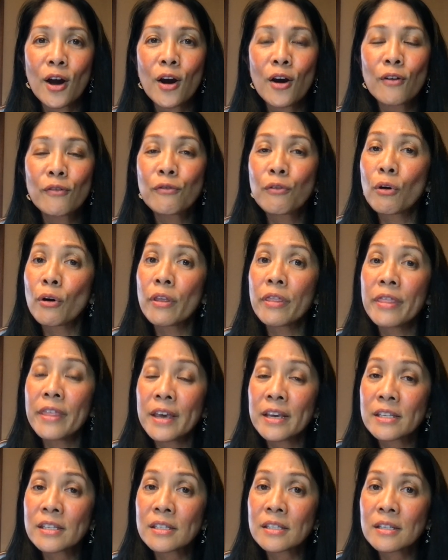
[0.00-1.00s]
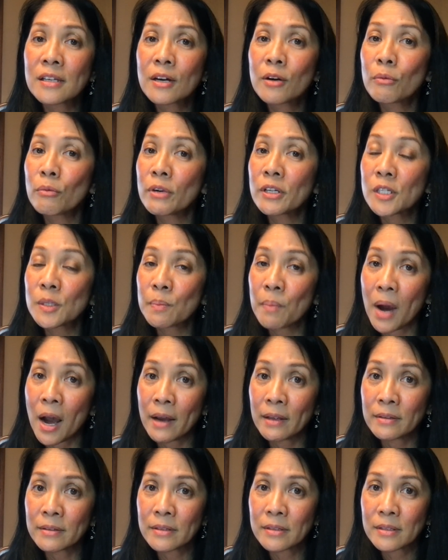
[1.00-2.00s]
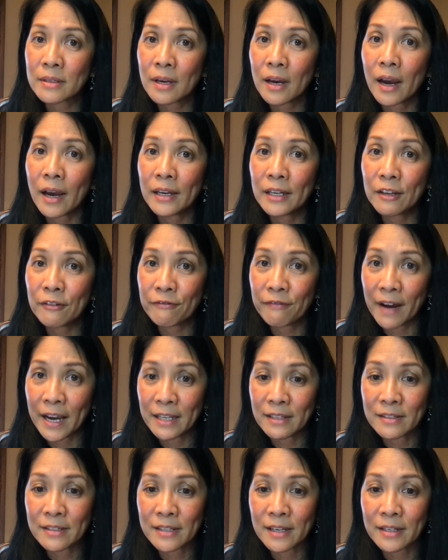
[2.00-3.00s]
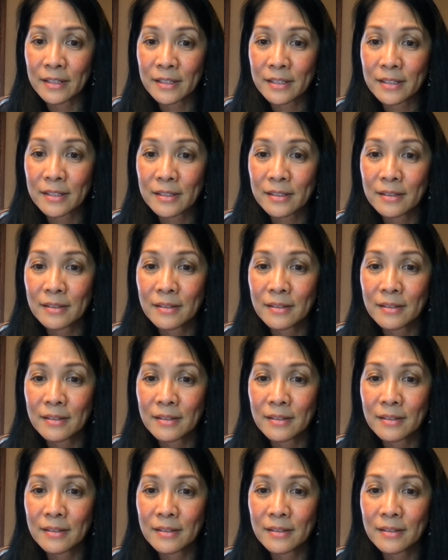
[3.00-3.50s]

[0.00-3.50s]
for this response defines us.